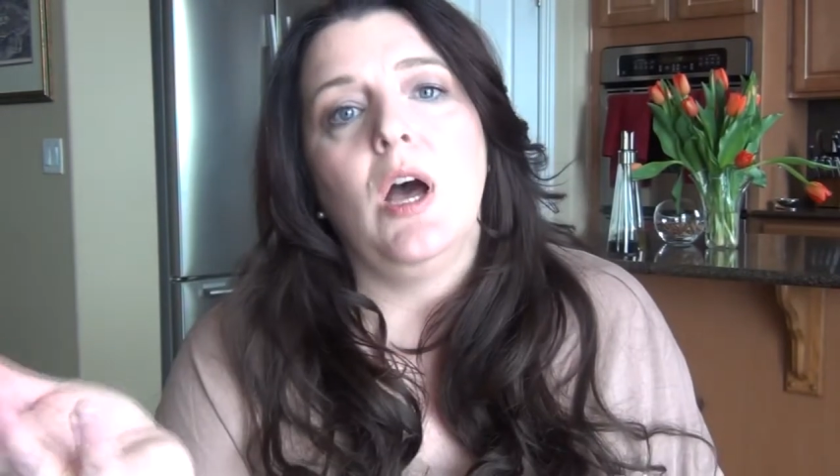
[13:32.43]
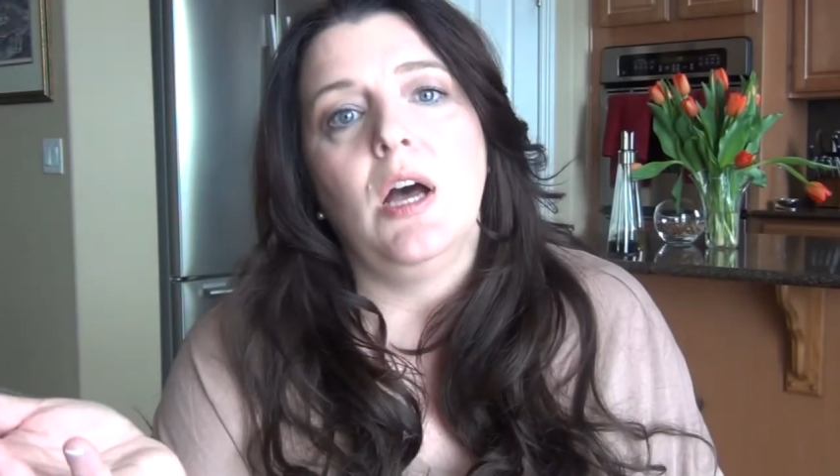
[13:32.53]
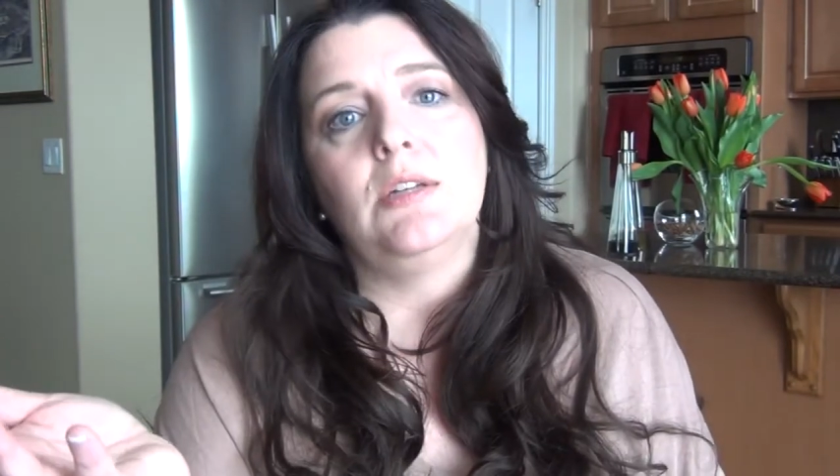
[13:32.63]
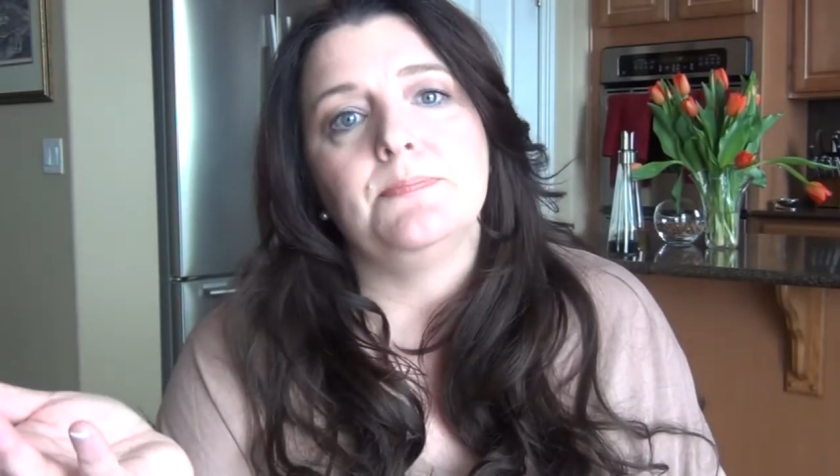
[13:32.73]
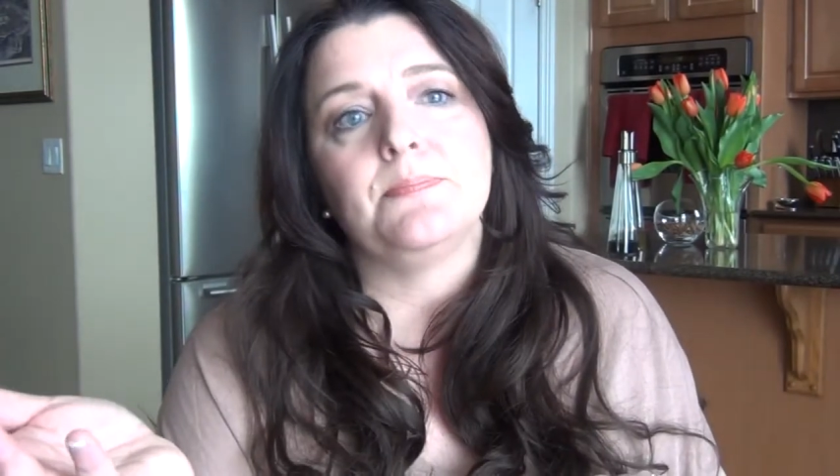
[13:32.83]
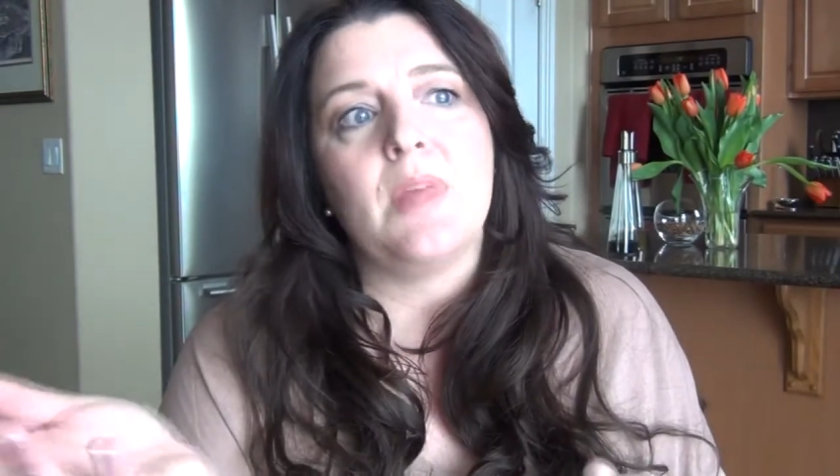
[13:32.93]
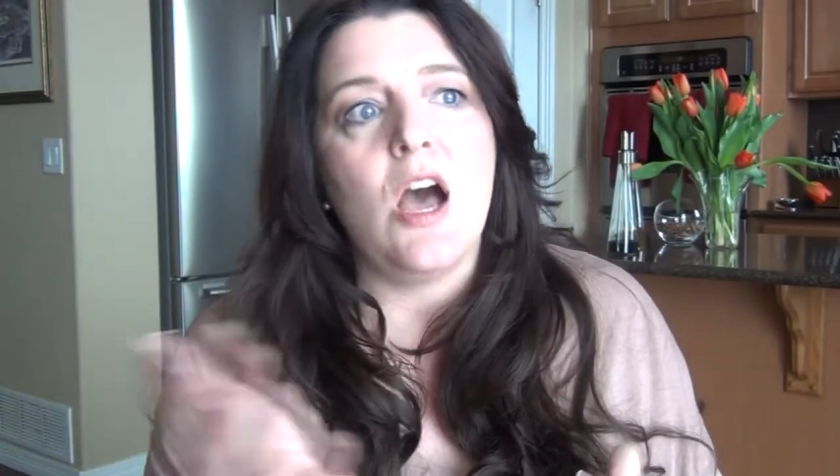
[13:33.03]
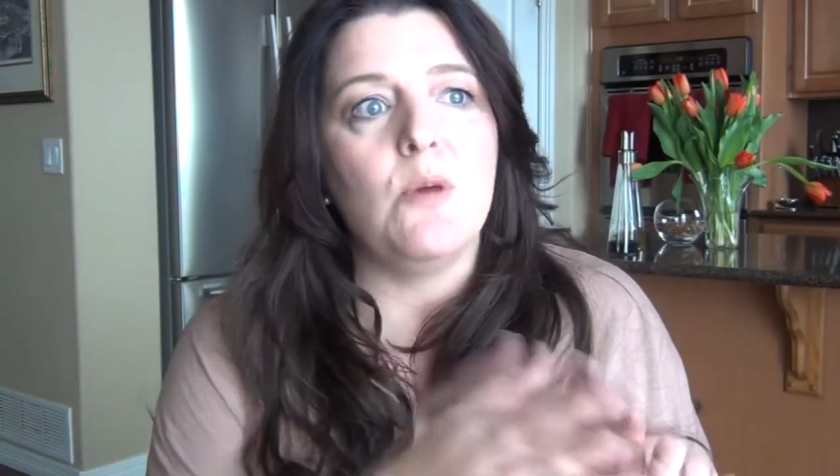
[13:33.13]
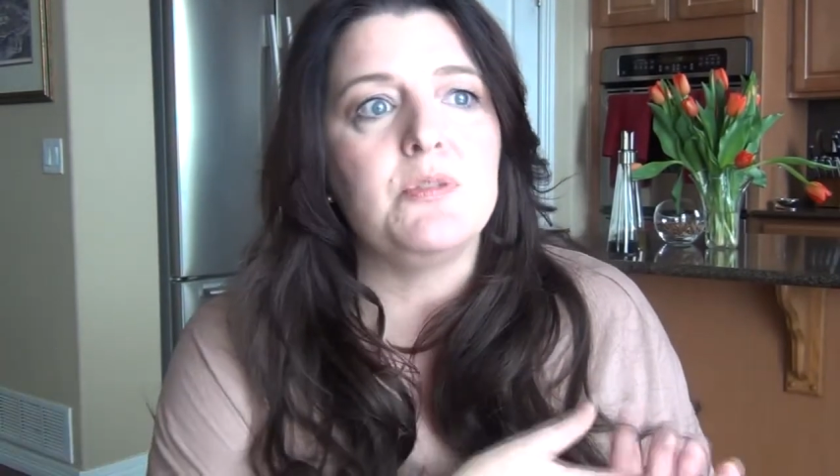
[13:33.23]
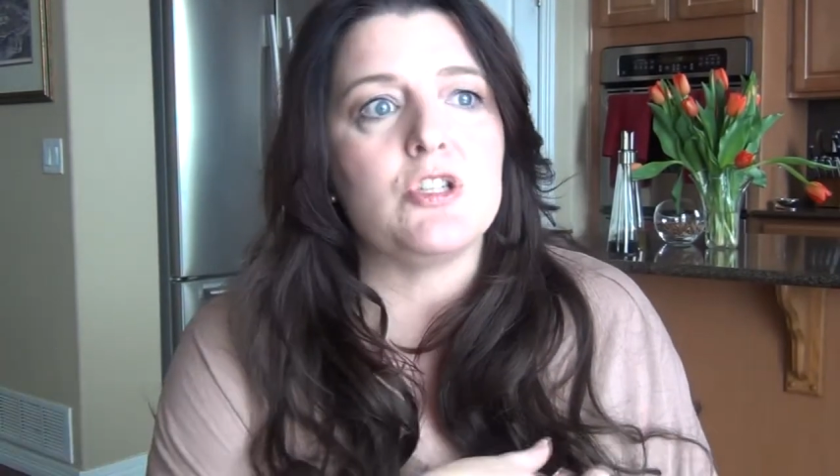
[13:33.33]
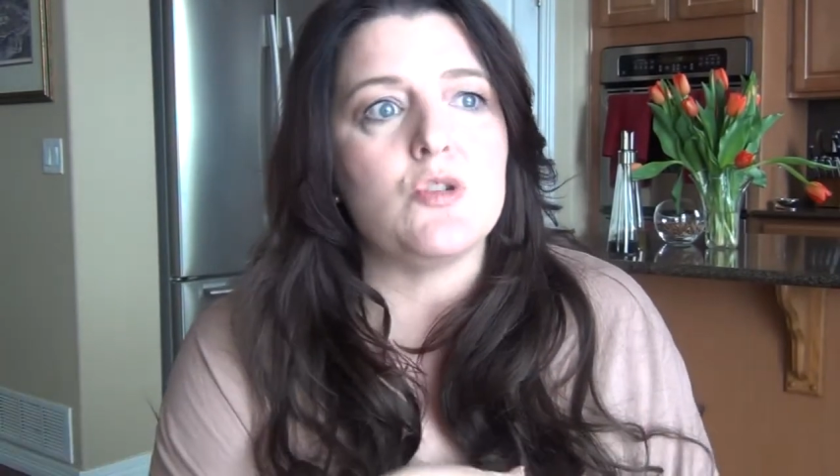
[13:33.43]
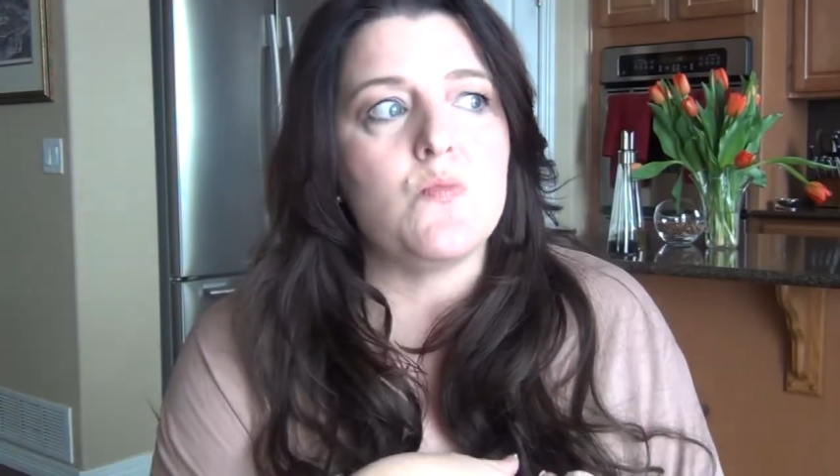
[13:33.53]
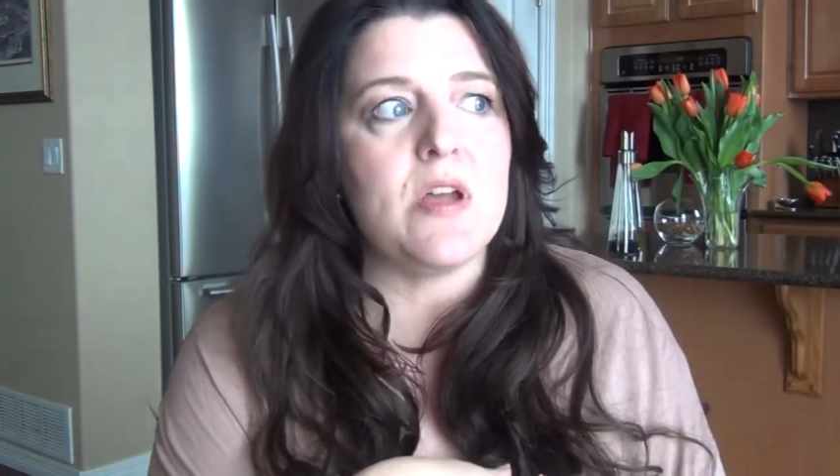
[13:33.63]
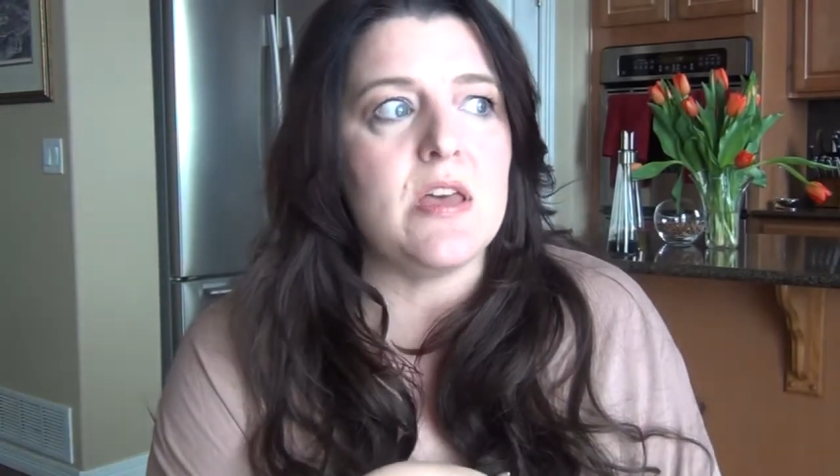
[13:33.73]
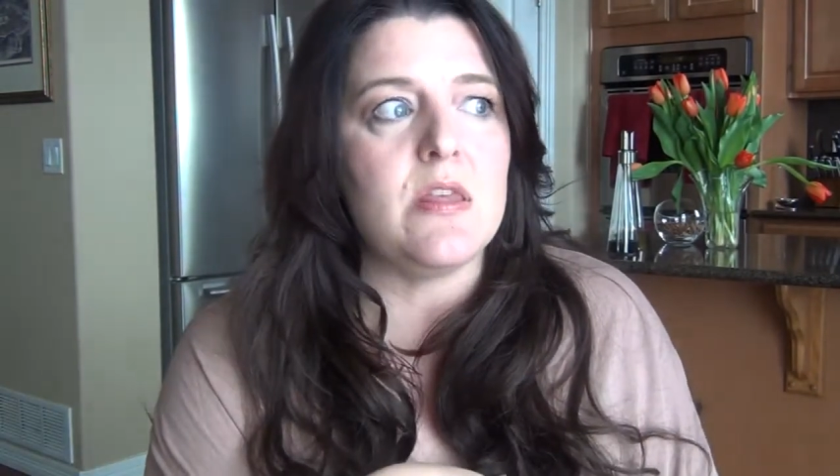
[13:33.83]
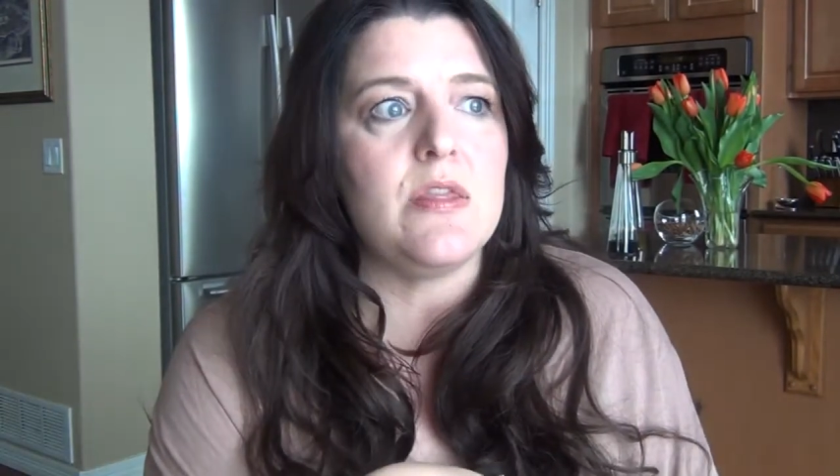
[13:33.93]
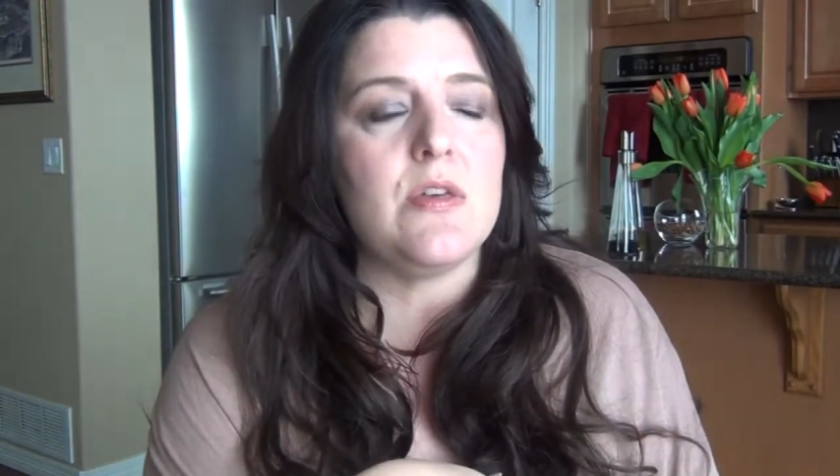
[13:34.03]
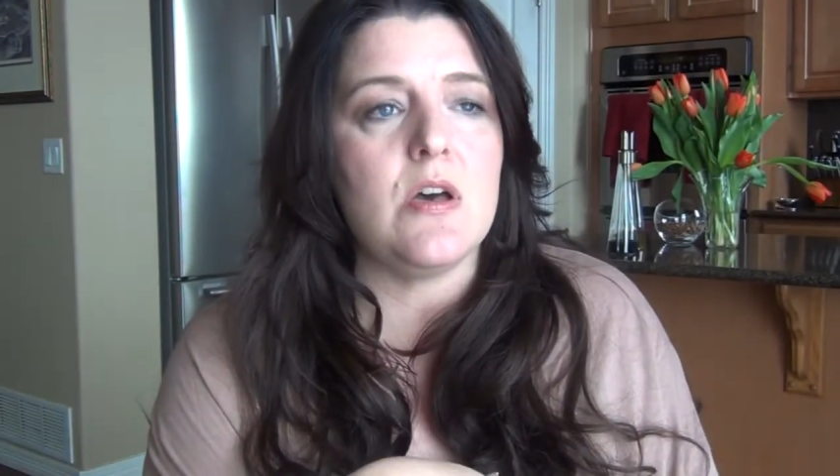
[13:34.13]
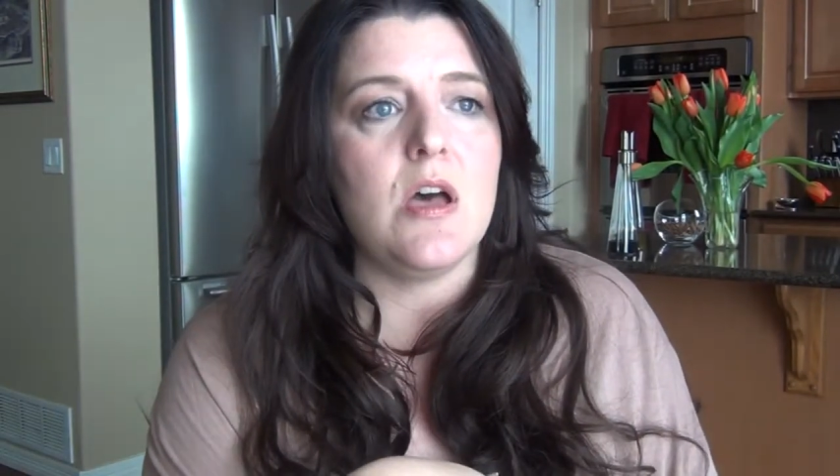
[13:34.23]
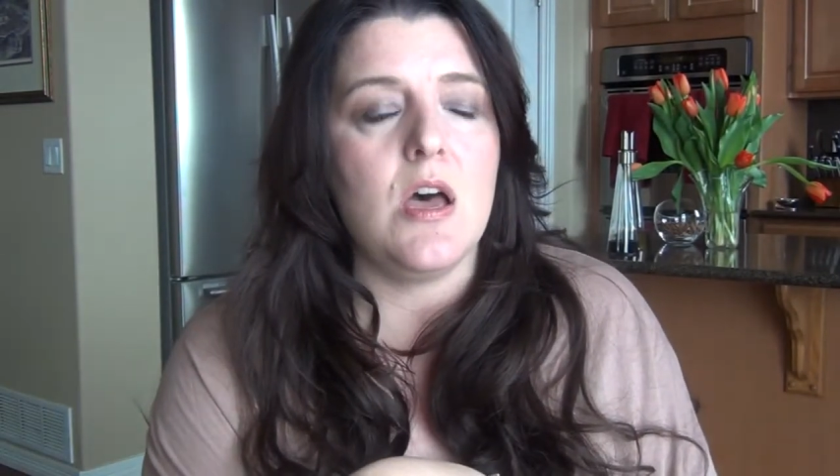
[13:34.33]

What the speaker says: helps you with,